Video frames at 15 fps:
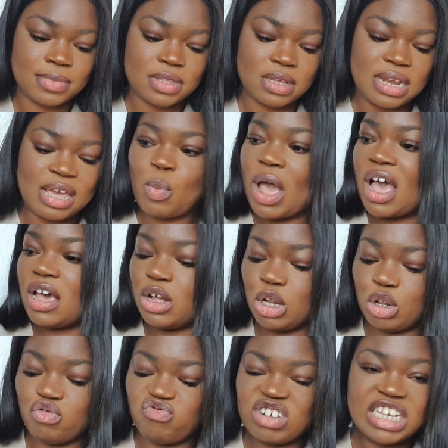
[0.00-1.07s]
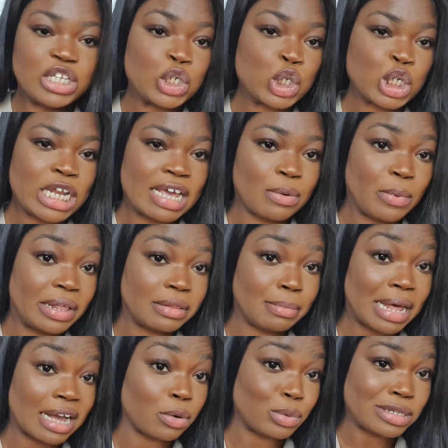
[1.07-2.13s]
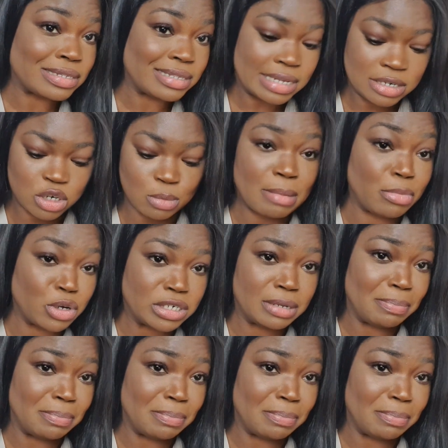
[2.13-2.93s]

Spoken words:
like where it'll reach, like where the bag will sit on my body